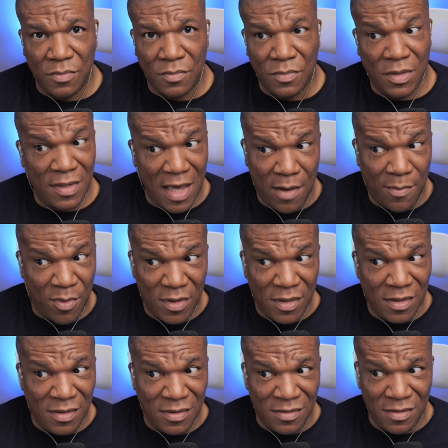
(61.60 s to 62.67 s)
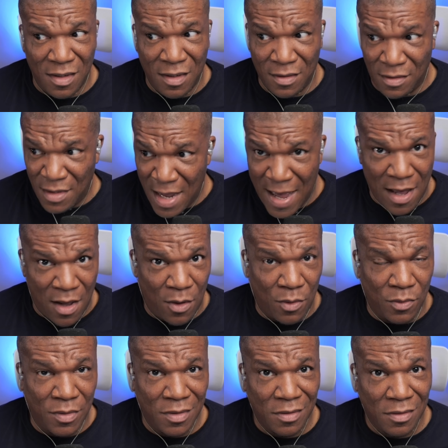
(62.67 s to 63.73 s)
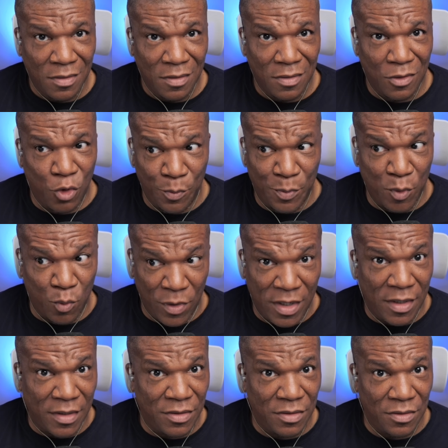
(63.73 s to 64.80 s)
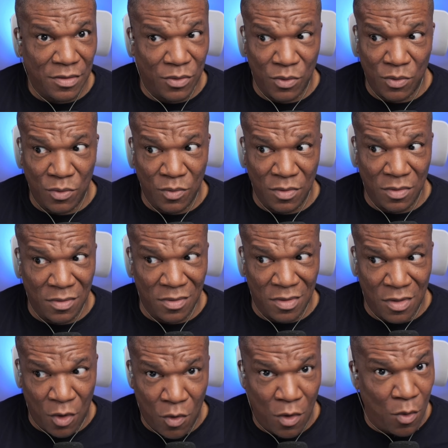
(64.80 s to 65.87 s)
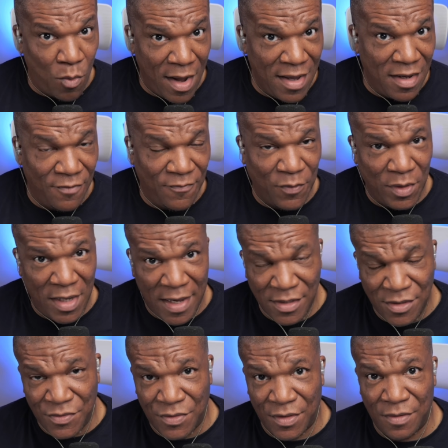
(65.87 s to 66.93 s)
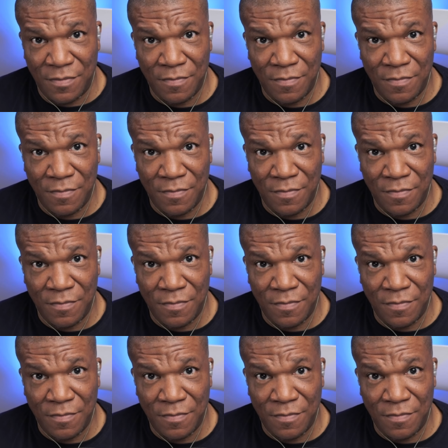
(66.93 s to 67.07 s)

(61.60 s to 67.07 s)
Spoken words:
The Cowboys allowed Cooper Rush to go away in free agency.